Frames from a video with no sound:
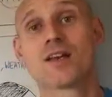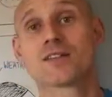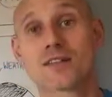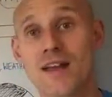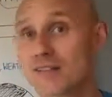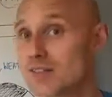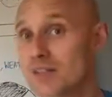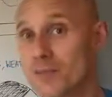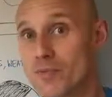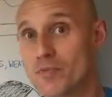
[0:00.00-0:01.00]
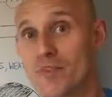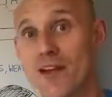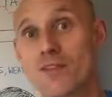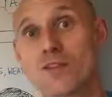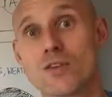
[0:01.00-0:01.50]
So that's a simple
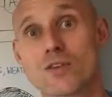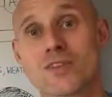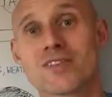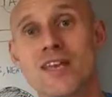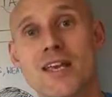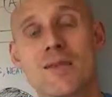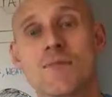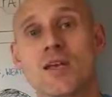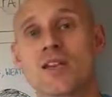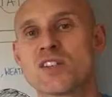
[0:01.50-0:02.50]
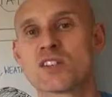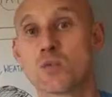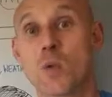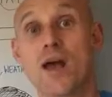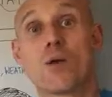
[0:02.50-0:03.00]
fact that you can see
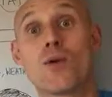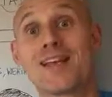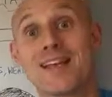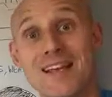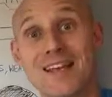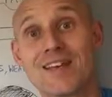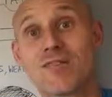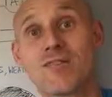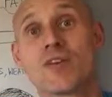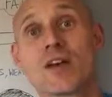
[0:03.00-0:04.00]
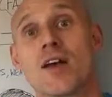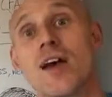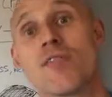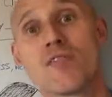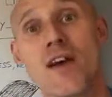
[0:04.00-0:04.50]
just where we live
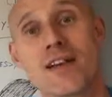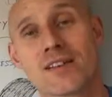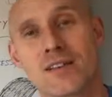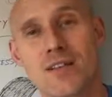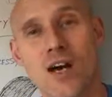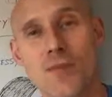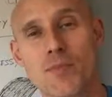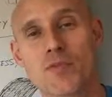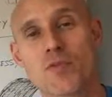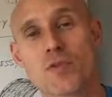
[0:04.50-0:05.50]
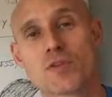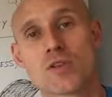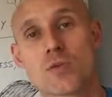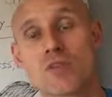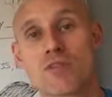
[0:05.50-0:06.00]
affects the type of foods
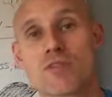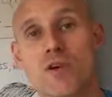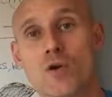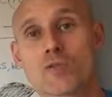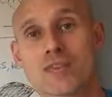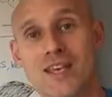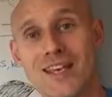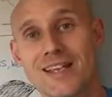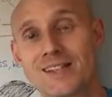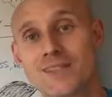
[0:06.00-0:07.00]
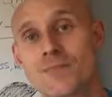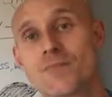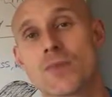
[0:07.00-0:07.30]
that we've evolved to eat.